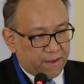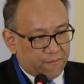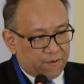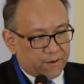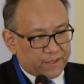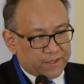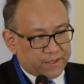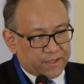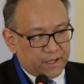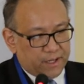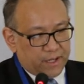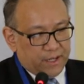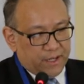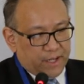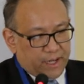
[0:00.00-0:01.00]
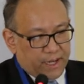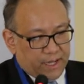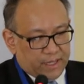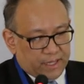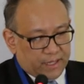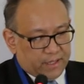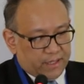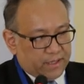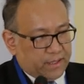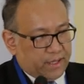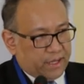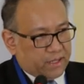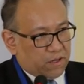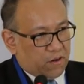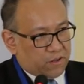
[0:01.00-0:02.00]
laborers. And then
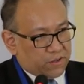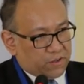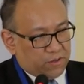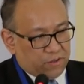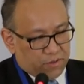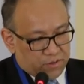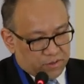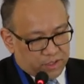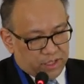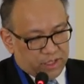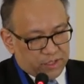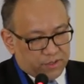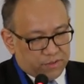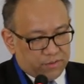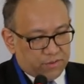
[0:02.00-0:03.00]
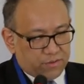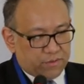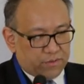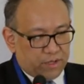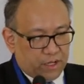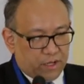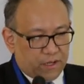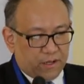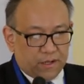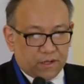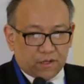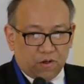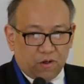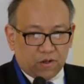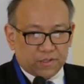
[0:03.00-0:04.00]
it also turned
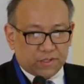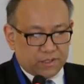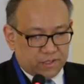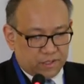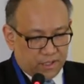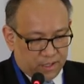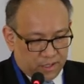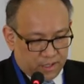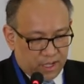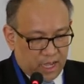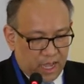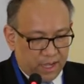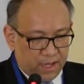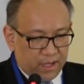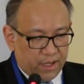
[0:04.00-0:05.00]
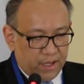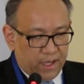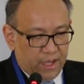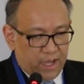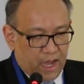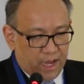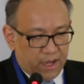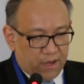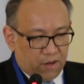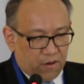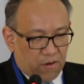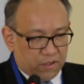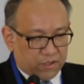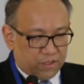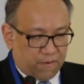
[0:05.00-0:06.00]
to cost, higher
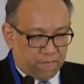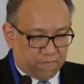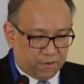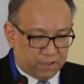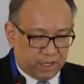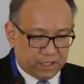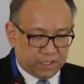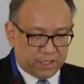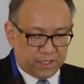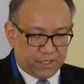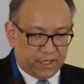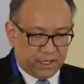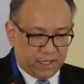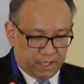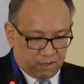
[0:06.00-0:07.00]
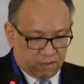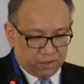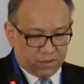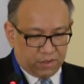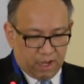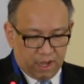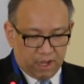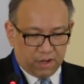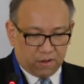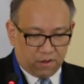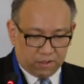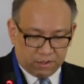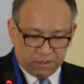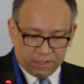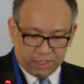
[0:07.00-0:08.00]
costs of production, and then also higher
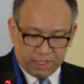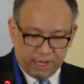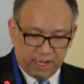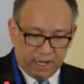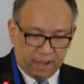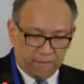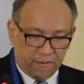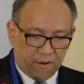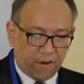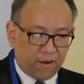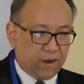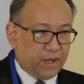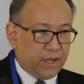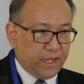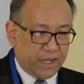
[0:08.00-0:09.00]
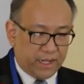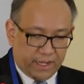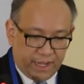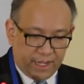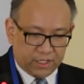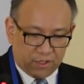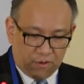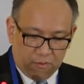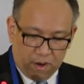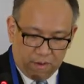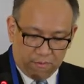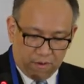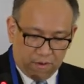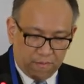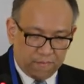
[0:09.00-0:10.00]
costs of skilled labor in case of
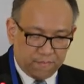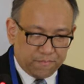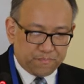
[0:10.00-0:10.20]
rubber.